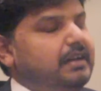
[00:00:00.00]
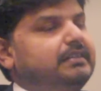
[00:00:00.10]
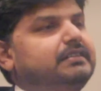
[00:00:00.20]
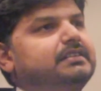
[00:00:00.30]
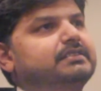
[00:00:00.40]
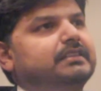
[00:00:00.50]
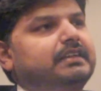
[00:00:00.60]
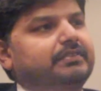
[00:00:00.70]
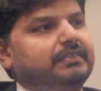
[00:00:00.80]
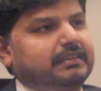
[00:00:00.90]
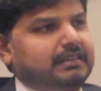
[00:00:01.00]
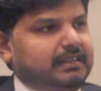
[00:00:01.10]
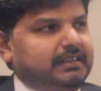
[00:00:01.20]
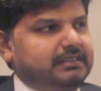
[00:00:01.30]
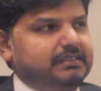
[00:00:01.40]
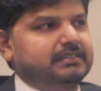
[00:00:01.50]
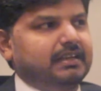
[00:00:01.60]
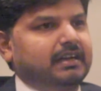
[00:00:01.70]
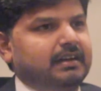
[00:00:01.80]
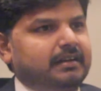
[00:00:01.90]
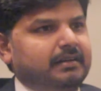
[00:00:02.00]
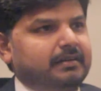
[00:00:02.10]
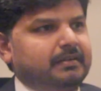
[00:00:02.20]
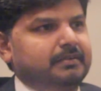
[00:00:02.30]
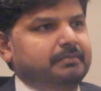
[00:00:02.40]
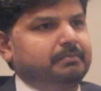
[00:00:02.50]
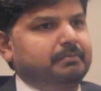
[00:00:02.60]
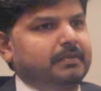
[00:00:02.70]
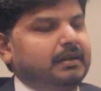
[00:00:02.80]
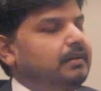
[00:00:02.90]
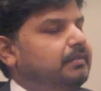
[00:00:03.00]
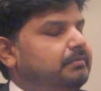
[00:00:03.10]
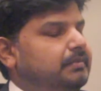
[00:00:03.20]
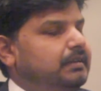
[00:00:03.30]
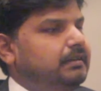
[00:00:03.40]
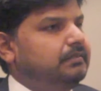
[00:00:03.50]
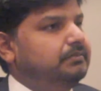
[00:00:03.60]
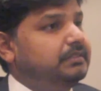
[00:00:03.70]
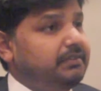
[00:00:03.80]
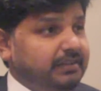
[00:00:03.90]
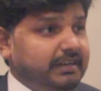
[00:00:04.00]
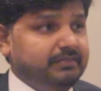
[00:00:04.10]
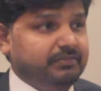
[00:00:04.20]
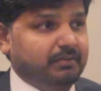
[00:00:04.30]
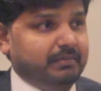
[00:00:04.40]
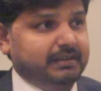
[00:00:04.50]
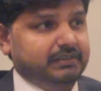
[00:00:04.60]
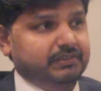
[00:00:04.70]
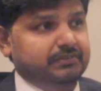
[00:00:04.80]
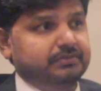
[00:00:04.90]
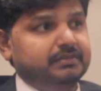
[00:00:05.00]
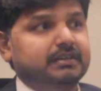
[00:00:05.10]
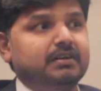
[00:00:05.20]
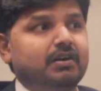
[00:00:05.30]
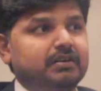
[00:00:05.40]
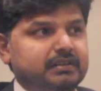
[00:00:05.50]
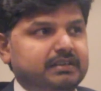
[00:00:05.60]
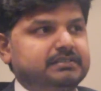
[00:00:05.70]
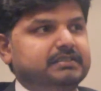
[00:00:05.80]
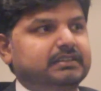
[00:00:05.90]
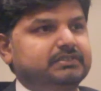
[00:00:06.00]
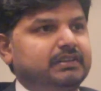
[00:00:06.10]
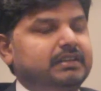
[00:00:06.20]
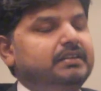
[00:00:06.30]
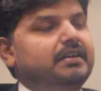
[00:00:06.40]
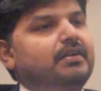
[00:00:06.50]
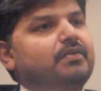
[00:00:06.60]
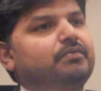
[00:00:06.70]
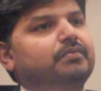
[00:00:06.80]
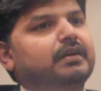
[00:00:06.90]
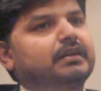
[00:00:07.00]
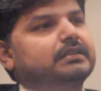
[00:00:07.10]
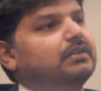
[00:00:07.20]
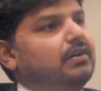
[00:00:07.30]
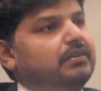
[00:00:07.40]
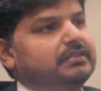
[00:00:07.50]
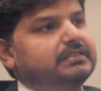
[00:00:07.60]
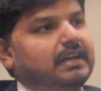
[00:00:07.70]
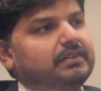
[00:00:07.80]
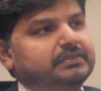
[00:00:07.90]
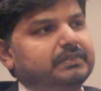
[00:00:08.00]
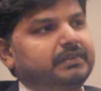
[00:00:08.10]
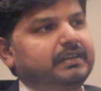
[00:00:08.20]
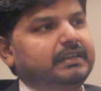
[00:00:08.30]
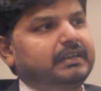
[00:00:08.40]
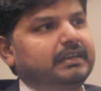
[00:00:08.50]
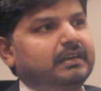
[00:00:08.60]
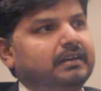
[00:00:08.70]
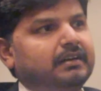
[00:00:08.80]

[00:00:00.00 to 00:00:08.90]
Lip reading: It is definitely a very informative congress actually, where the congress have the very